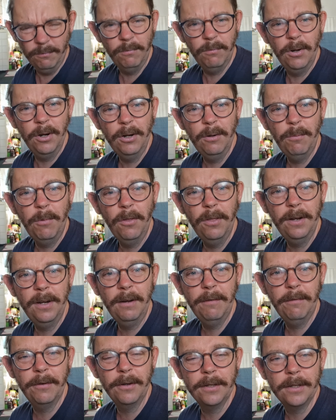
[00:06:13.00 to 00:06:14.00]
wonder what the
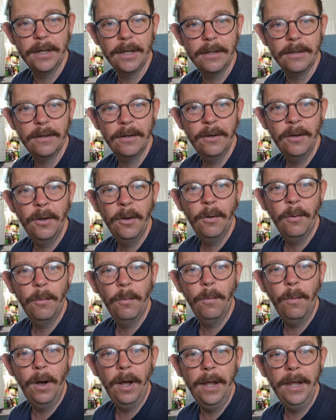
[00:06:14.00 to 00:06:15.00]
difference is.
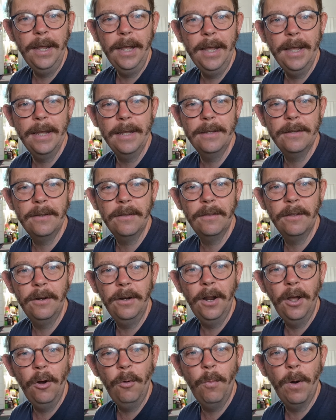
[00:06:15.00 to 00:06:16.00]
Why is the
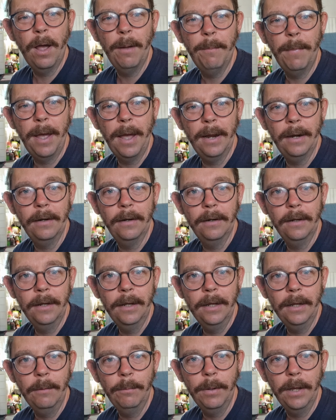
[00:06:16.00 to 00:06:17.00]
Nowhere Man
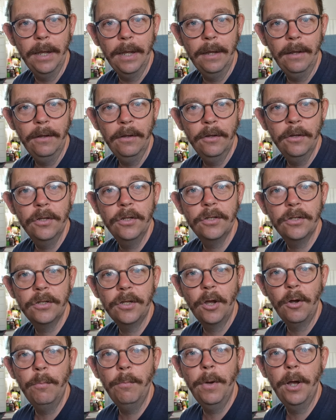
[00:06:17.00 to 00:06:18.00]
EP
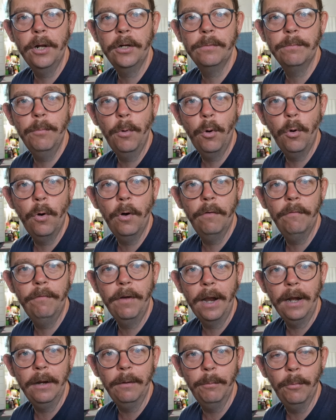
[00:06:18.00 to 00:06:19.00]
so much more
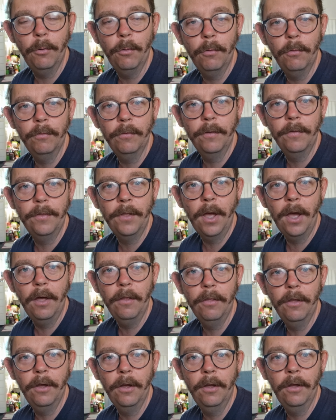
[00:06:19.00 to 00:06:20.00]
valuable than the
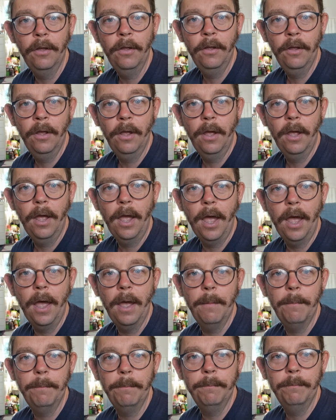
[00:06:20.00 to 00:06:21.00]
other
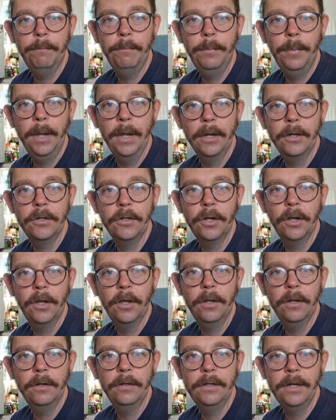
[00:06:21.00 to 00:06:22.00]
um,
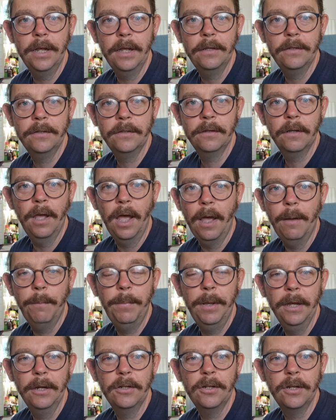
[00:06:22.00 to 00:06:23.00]
picture disc, uh,
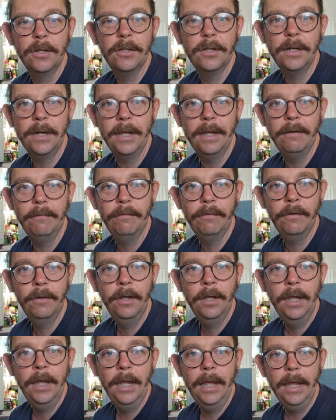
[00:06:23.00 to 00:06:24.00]
picture sleeve
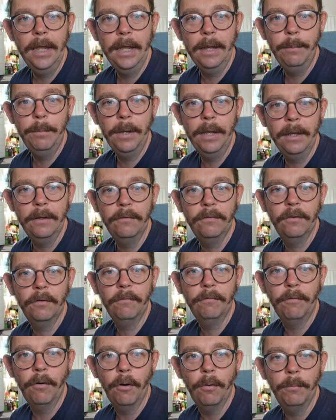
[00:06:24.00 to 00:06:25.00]
EPs
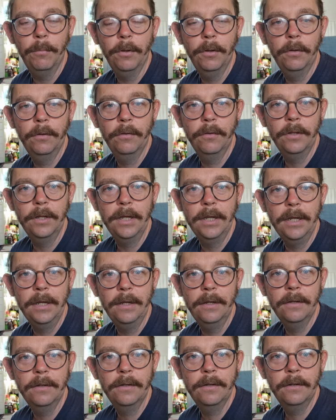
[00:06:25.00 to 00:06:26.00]
from
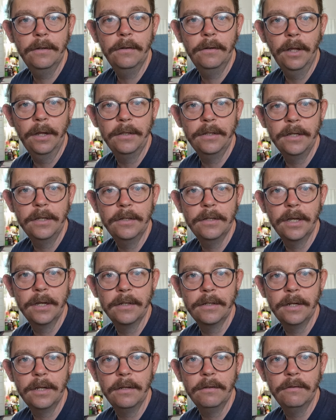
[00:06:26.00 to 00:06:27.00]
the
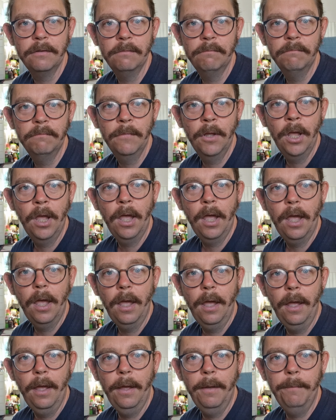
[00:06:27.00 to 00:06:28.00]
1960s?
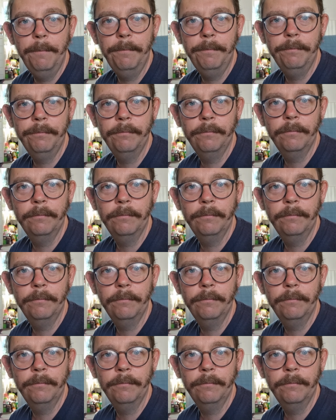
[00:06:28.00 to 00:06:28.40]
Um,